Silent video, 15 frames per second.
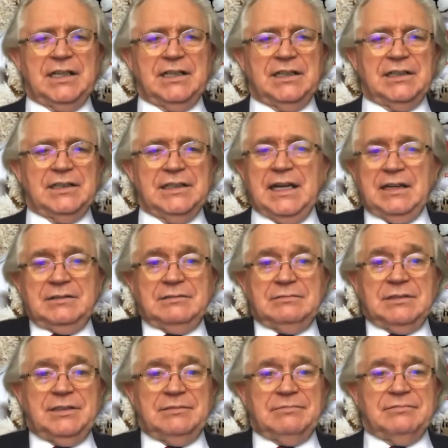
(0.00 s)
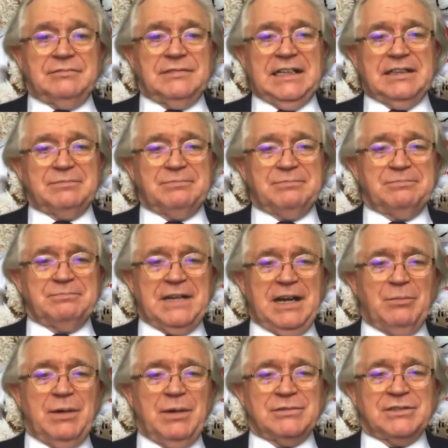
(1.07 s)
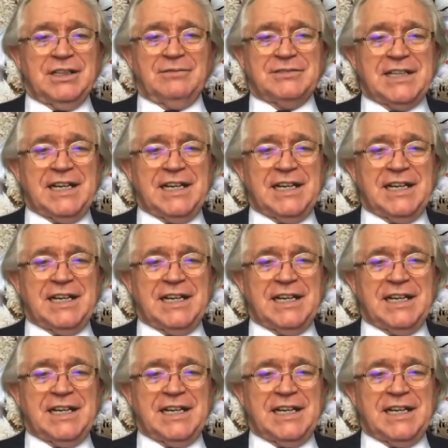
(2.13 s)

Yeah, our members love